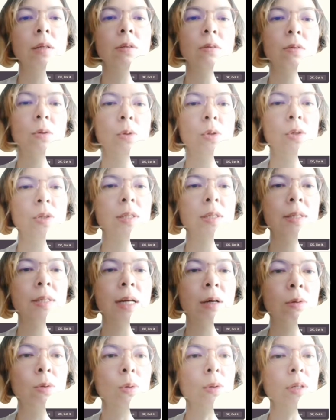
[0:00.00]
So you just
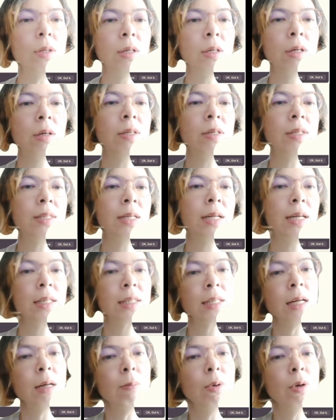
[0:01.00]
download. Here is an
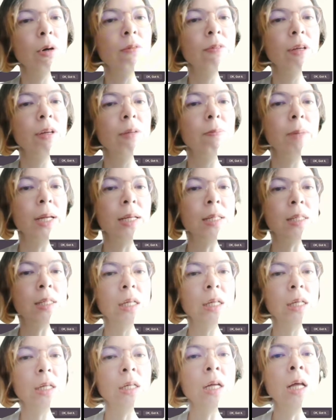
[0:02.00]
example of
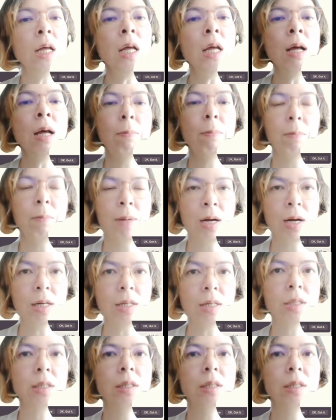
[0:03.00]
Amazing Mart.